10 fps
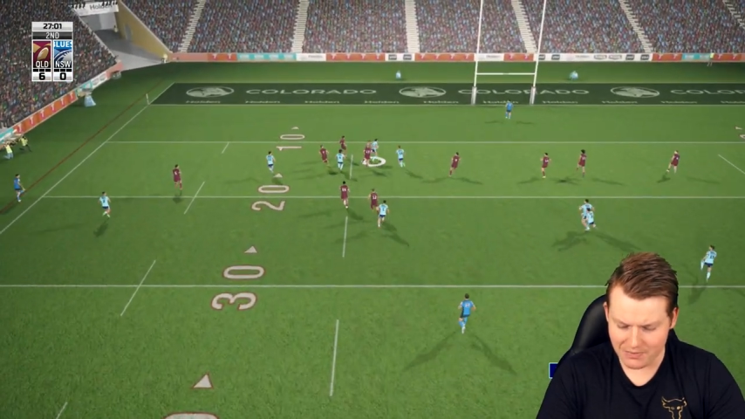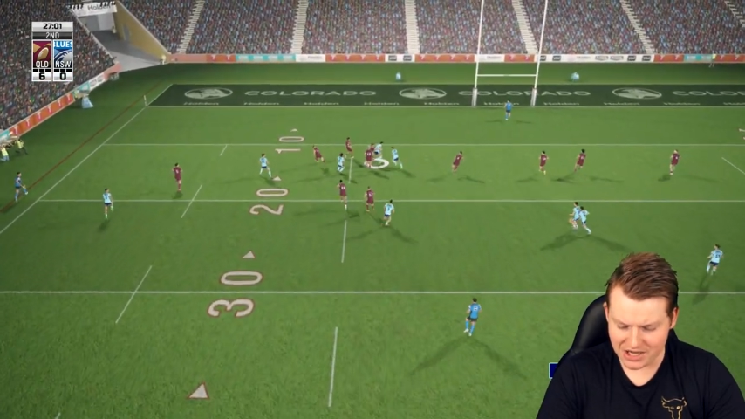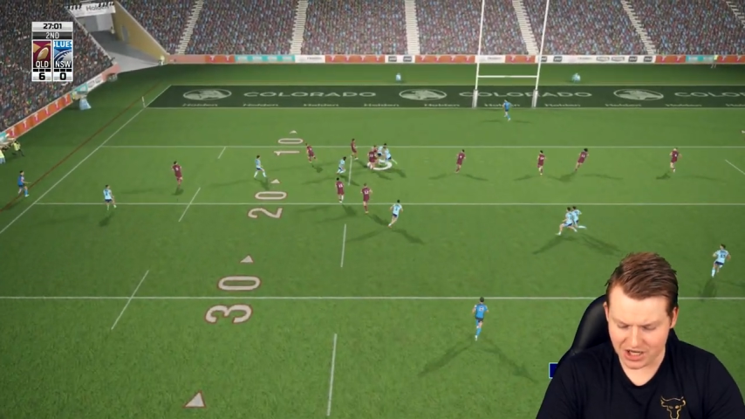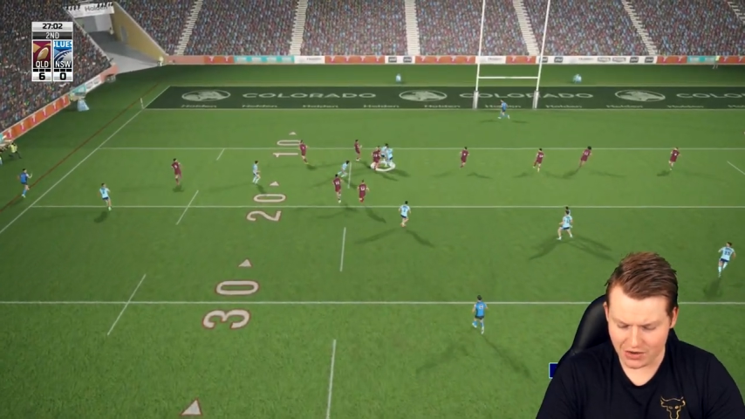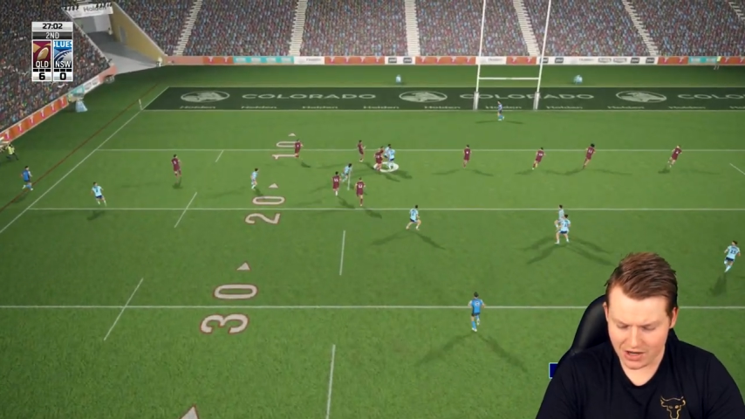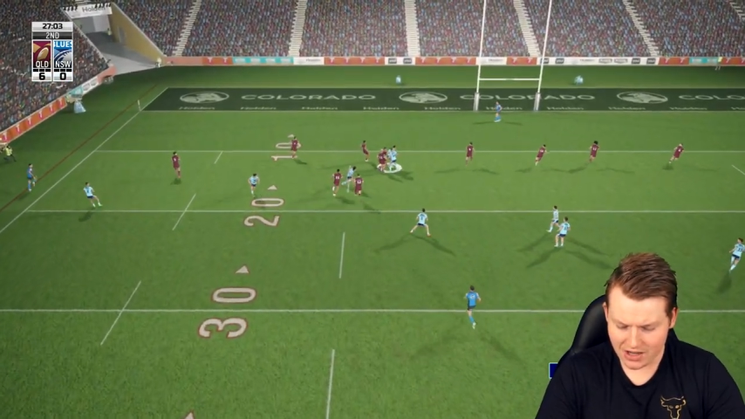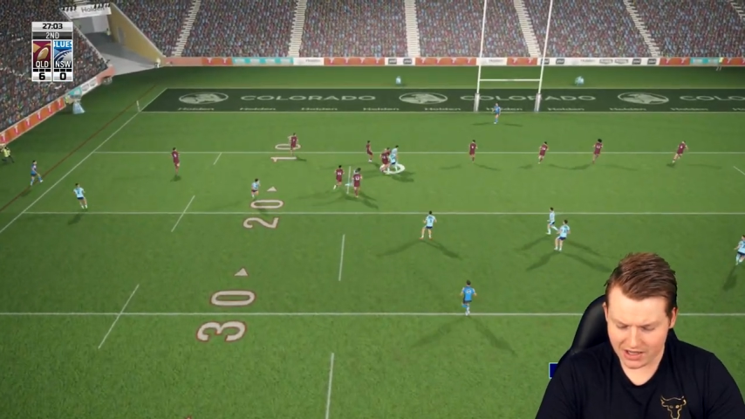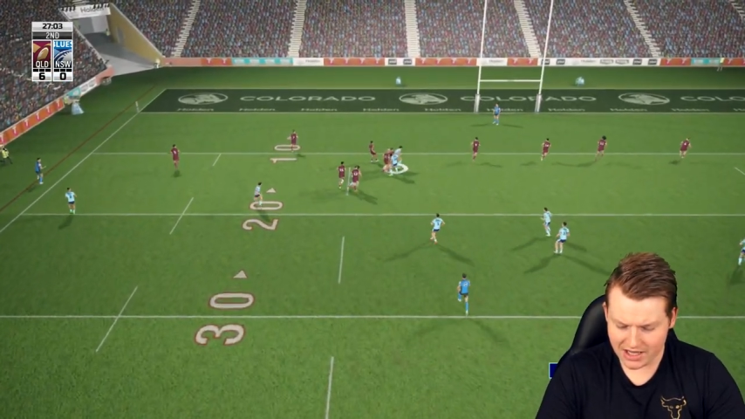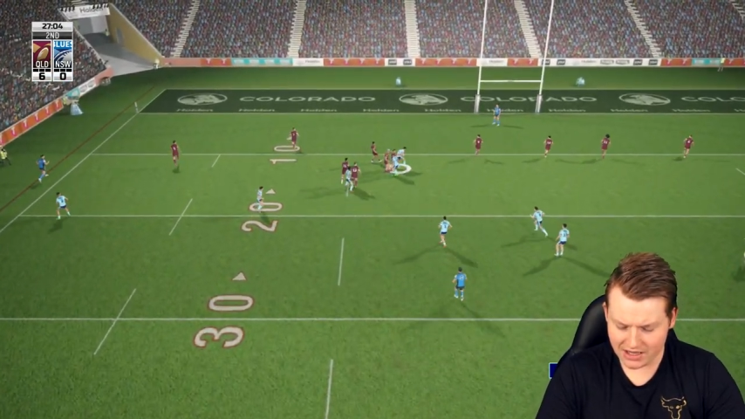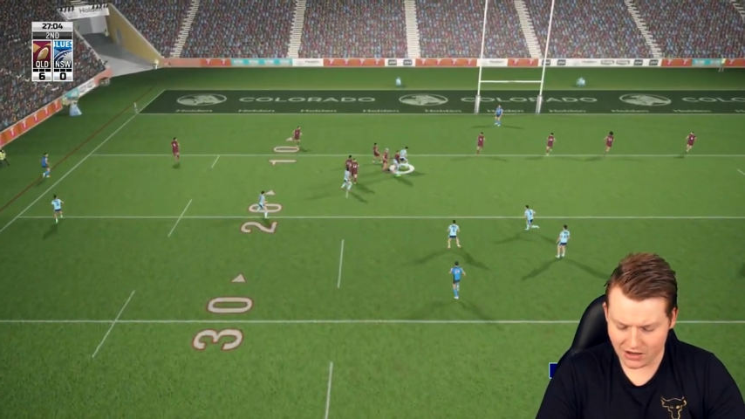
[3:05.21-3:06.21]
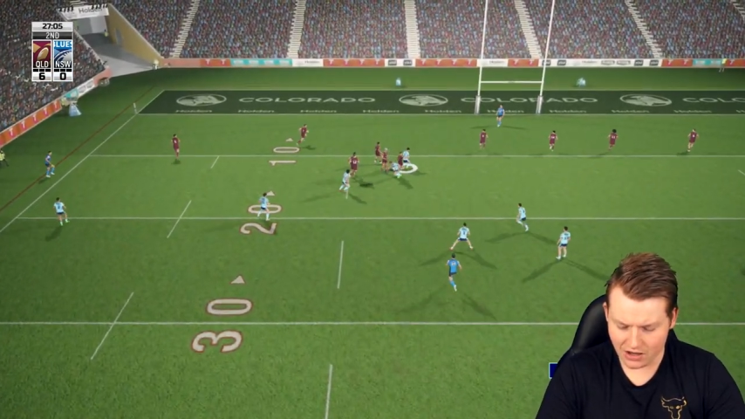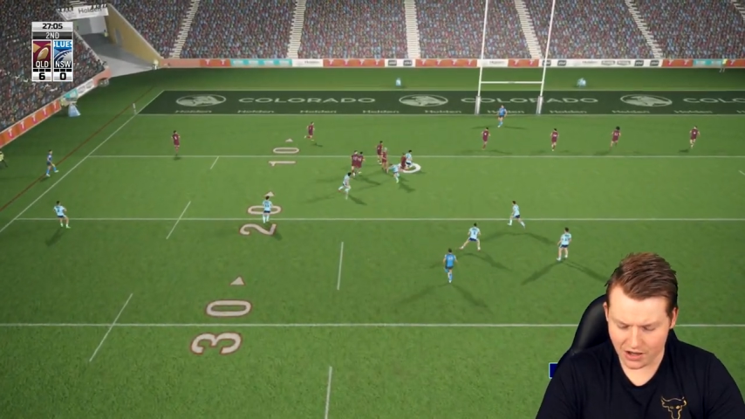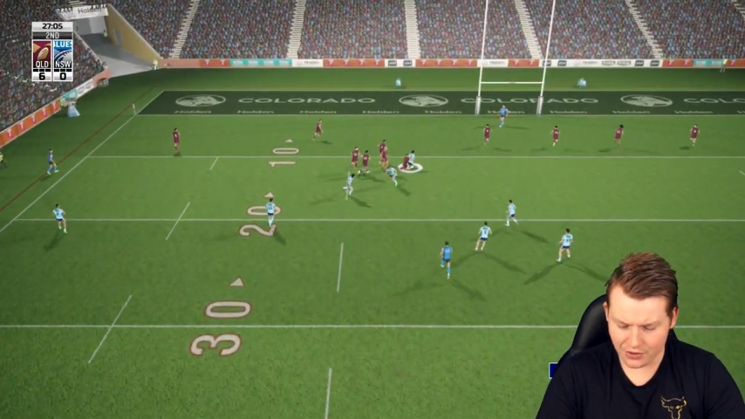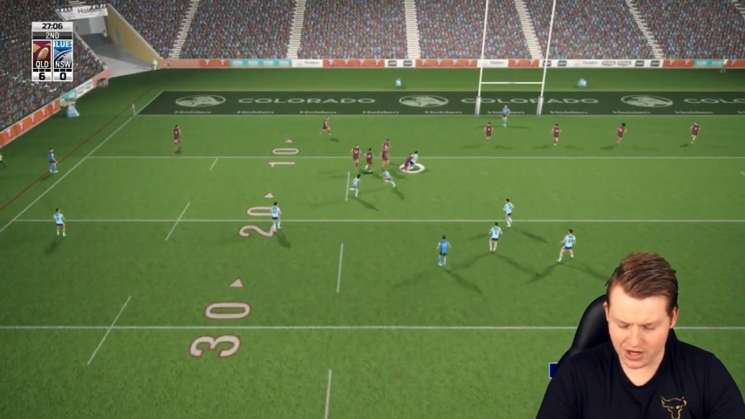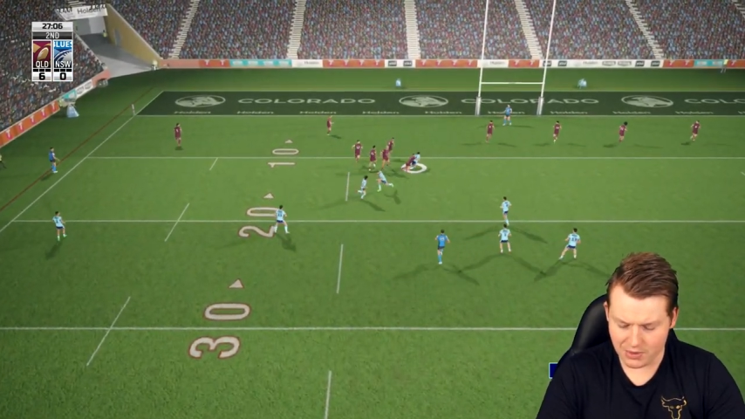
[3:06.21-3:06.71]
Mitchell. Oh, I
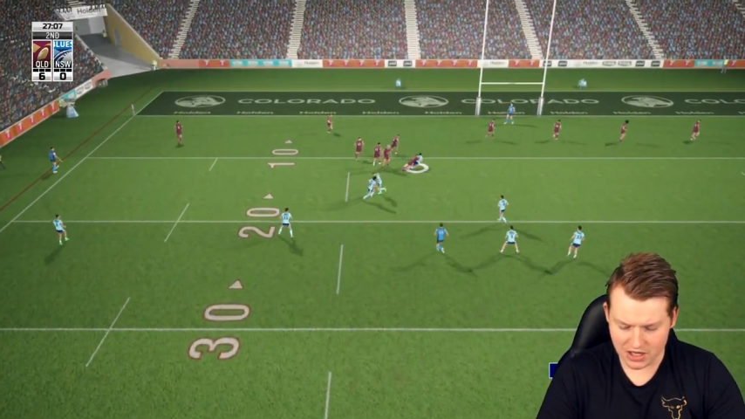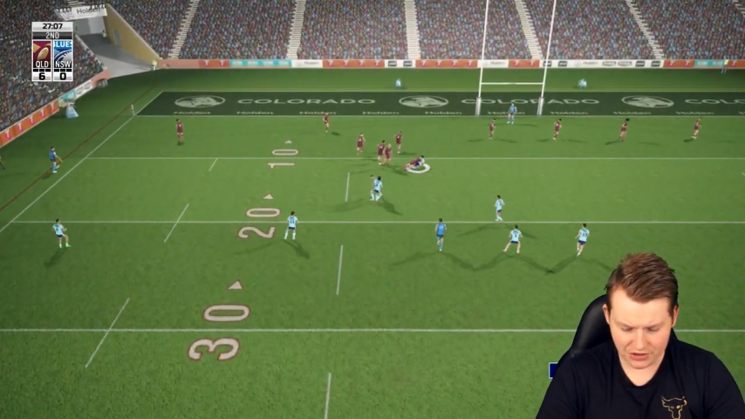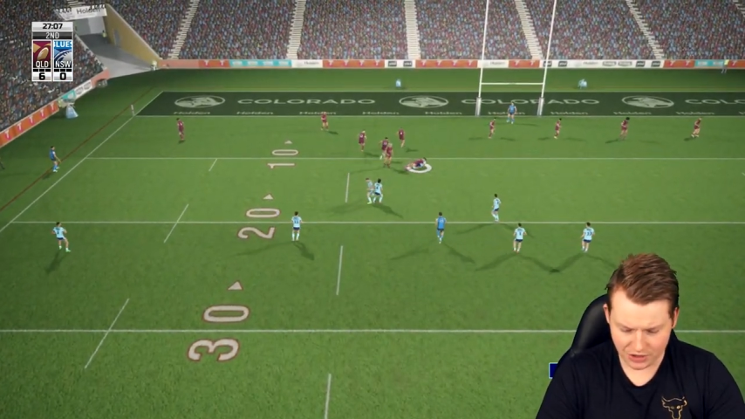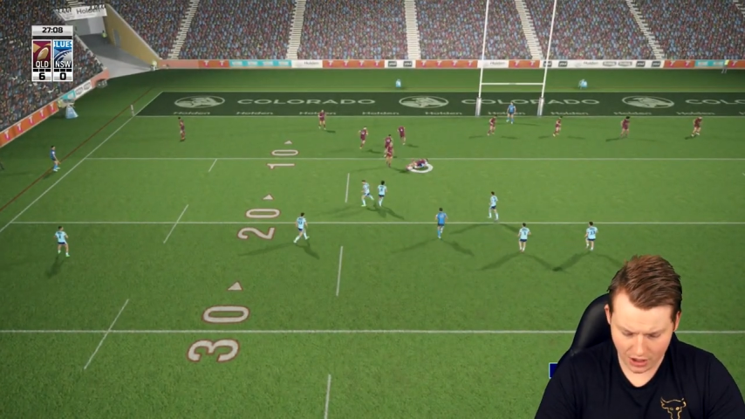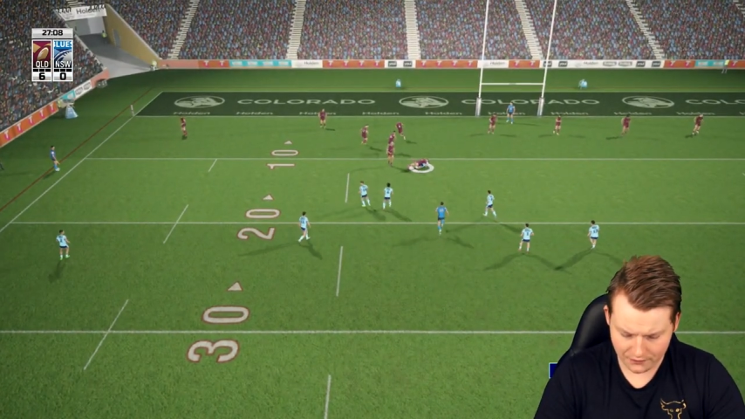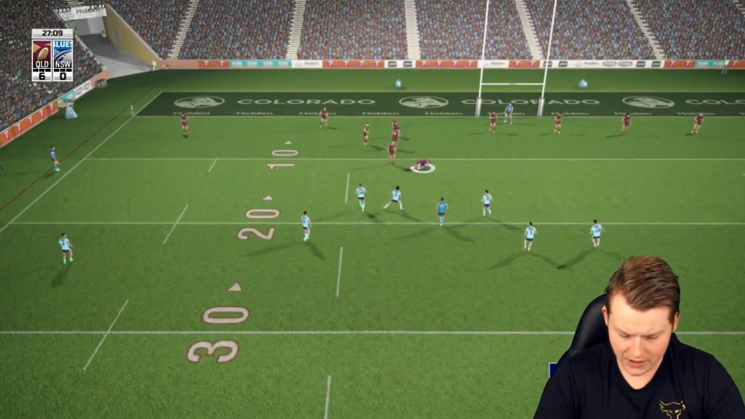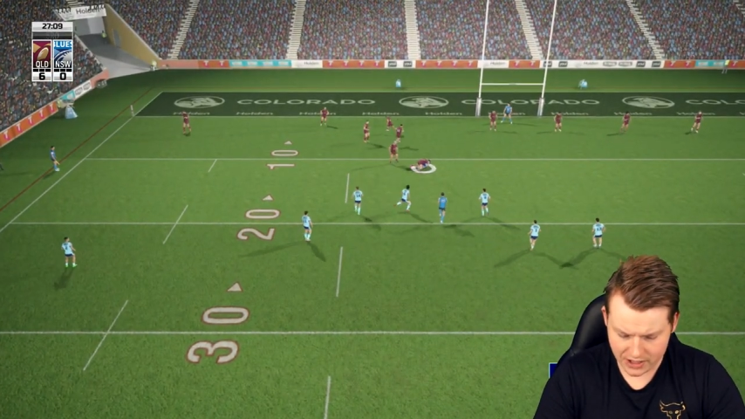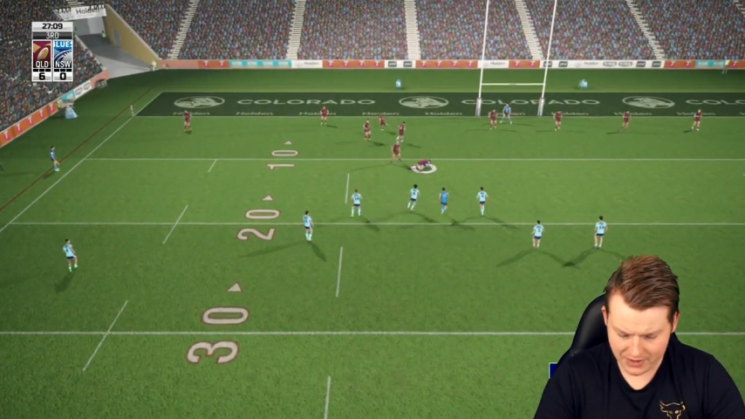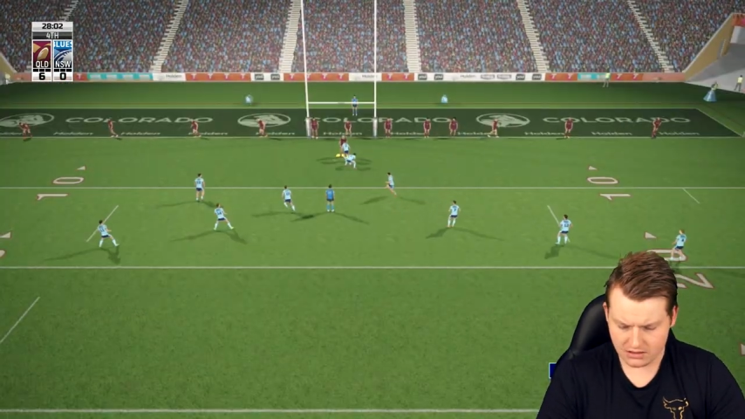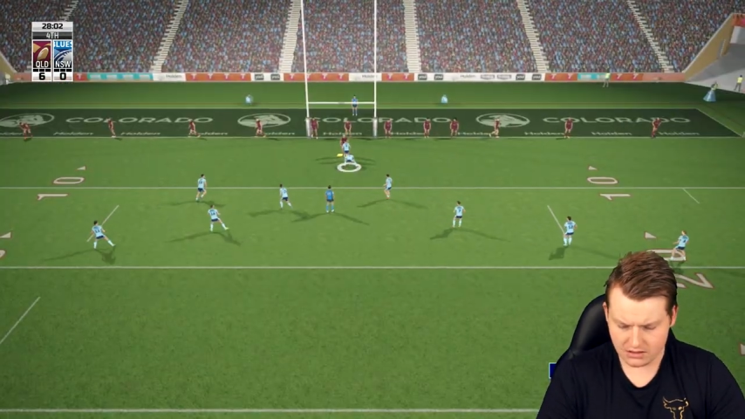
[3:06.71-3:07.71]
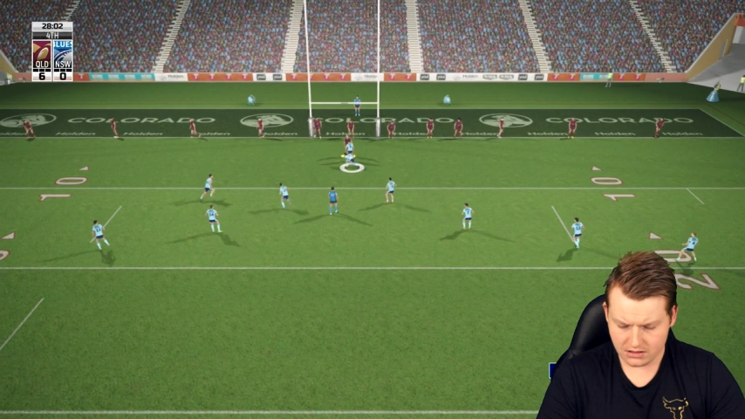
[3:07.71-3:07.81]
thought he might have got the offload away.